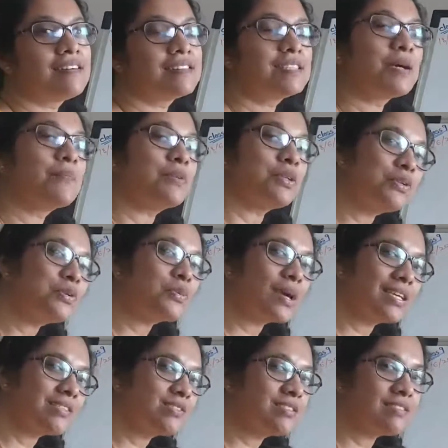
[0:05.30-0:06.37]
some new
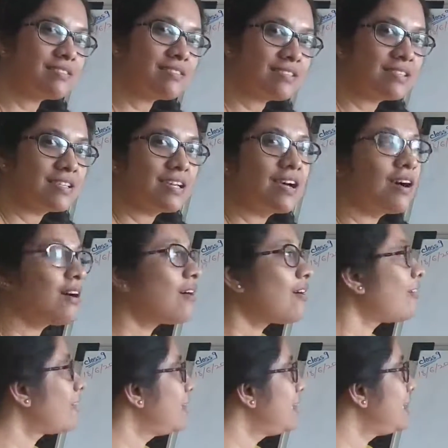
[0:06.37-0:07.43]
questions
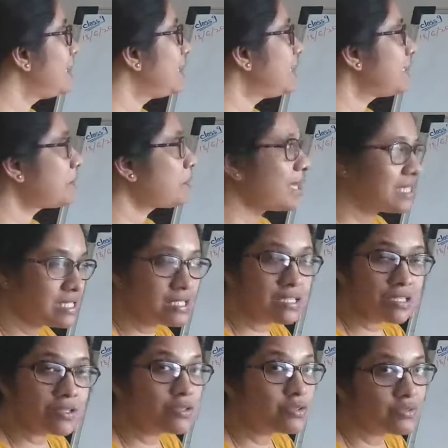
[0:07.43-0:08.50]
on linear equations
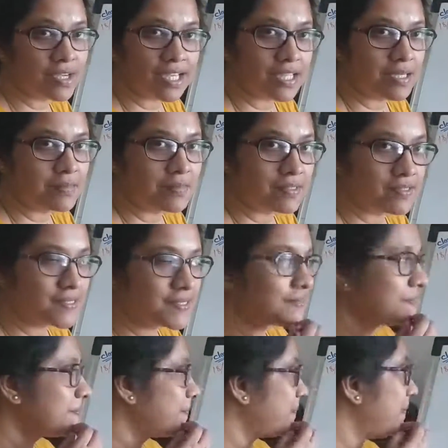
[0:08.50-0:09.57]
in two variables.
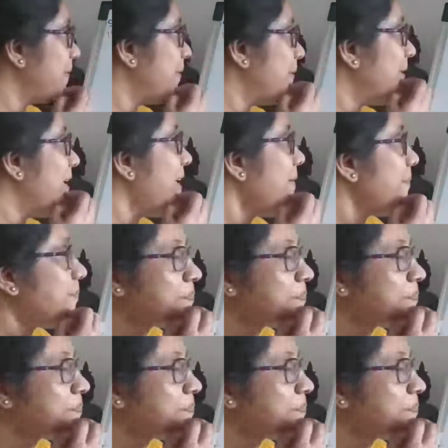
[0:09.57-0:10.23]
Okay.